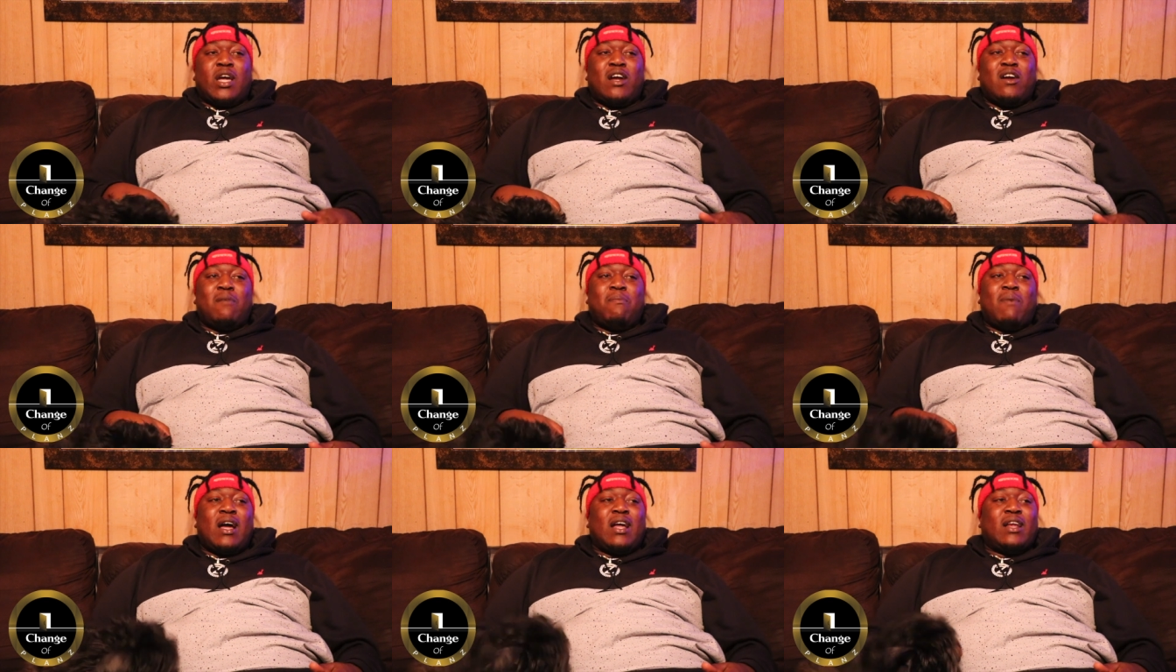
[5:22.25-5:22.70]

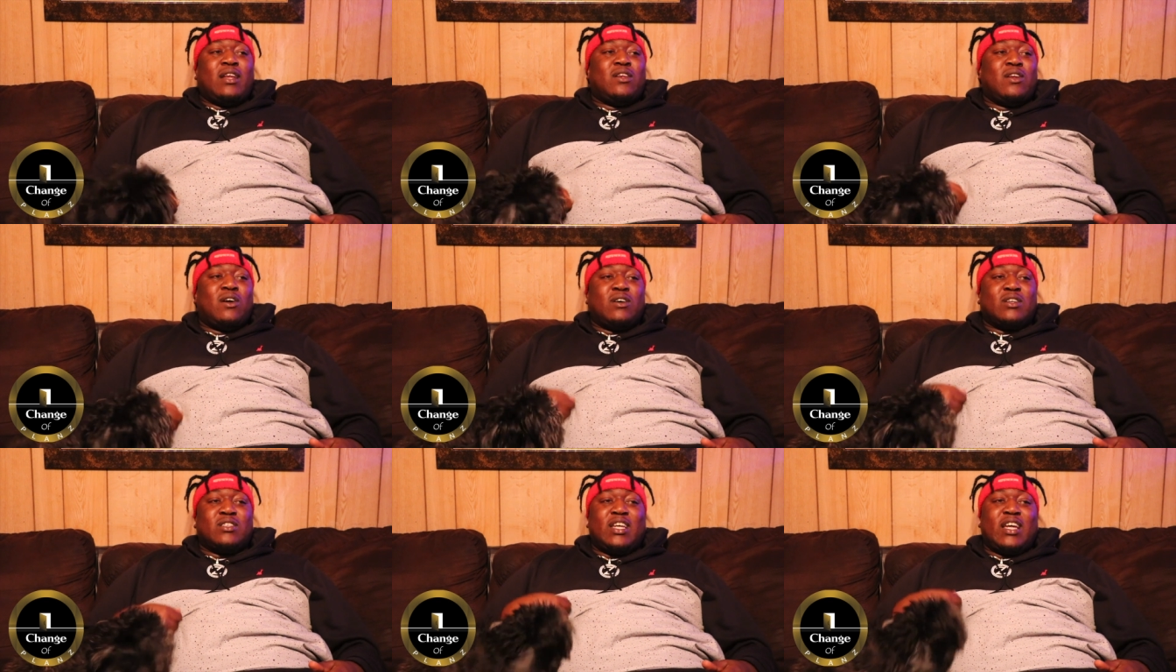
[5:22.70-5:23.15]
Everybody, you
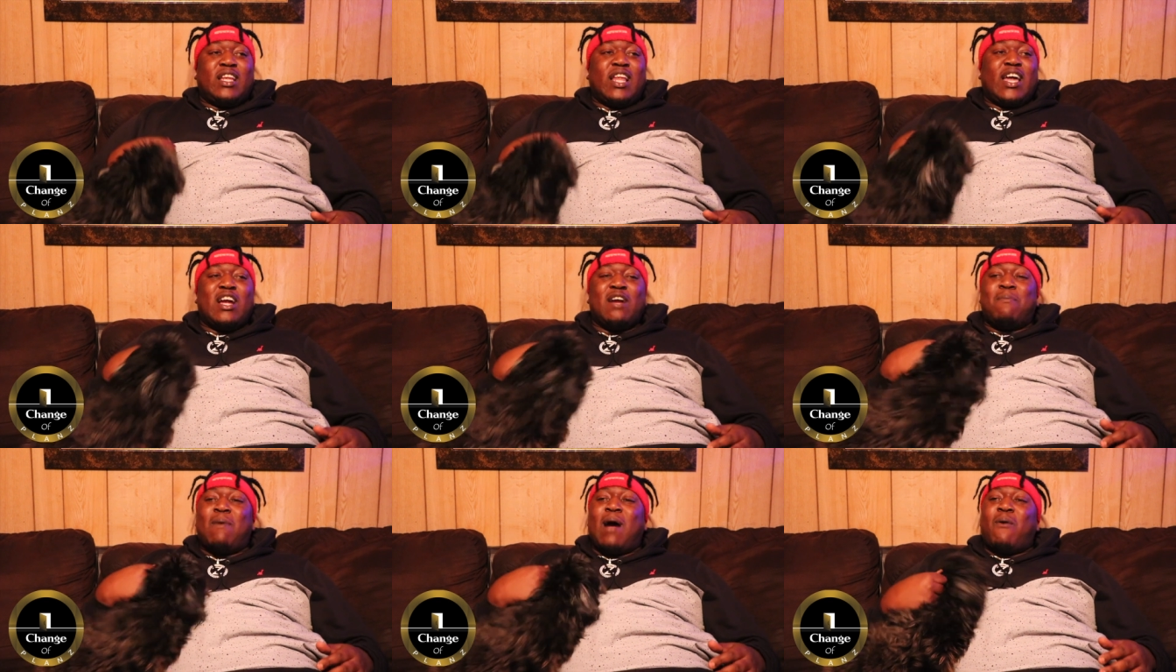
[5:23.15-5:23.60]
know what I'm saying? Like
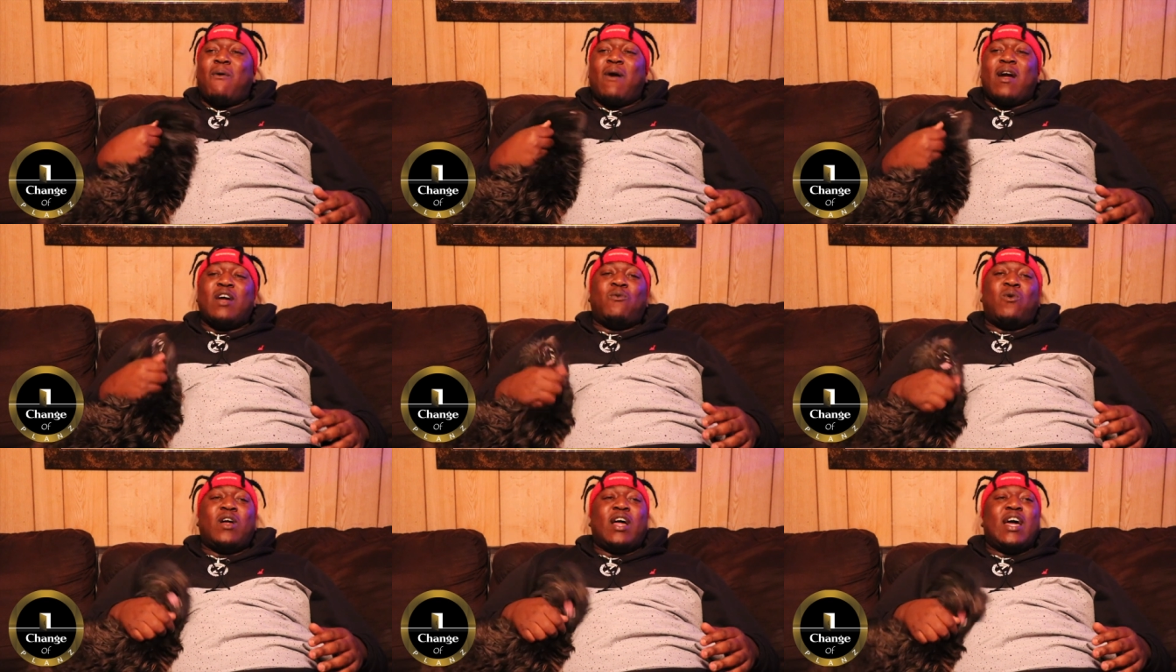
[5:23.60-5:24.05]
everybody
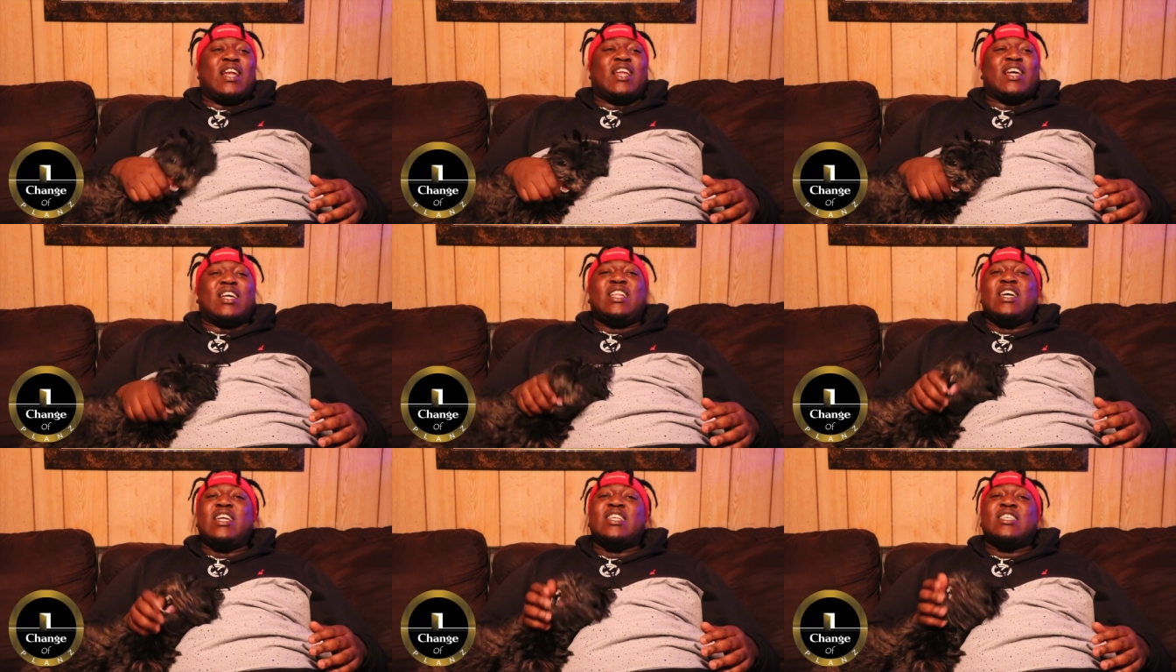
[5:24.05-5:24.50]
right want to have the
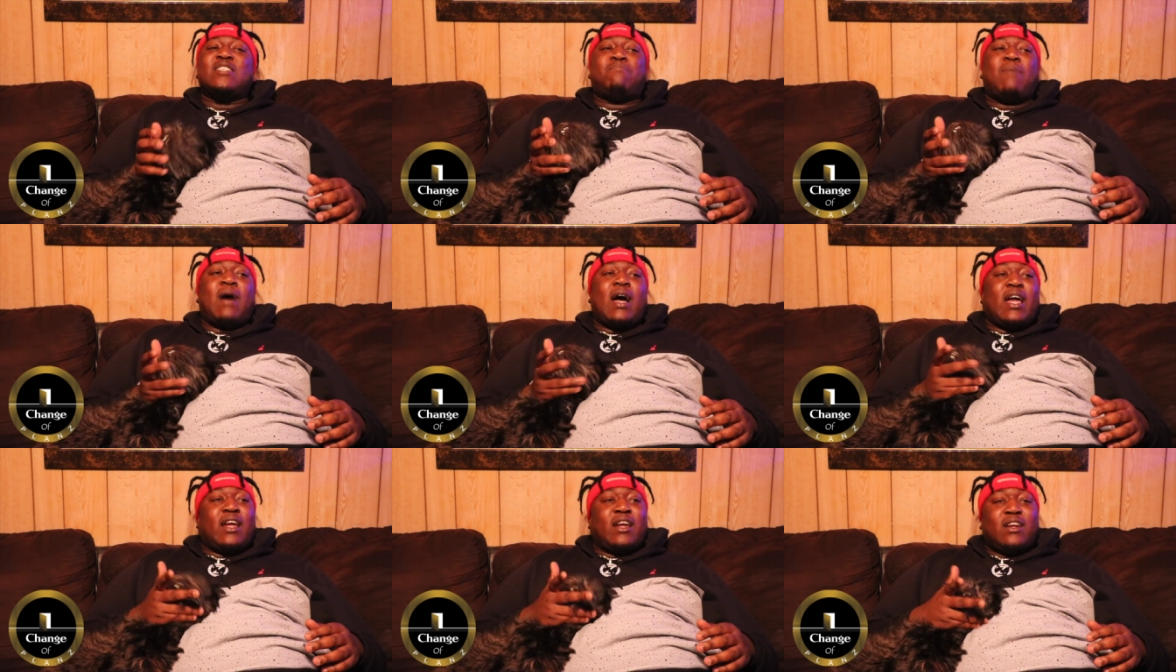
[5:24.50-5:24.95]
cleanest
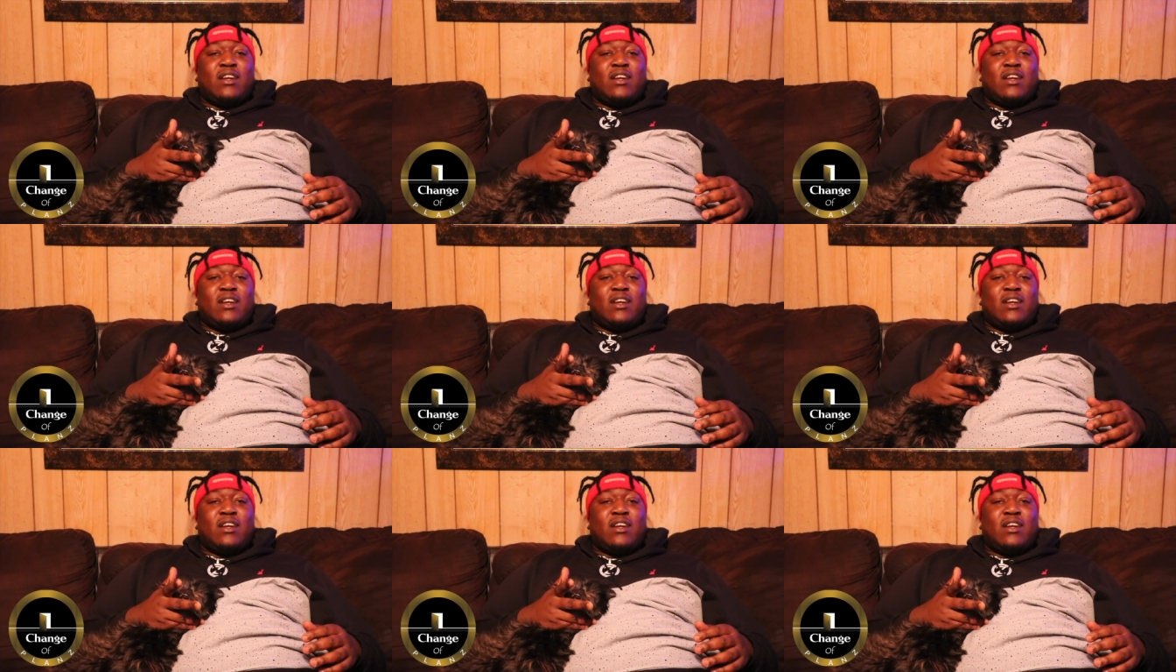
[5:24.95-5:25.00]
bike.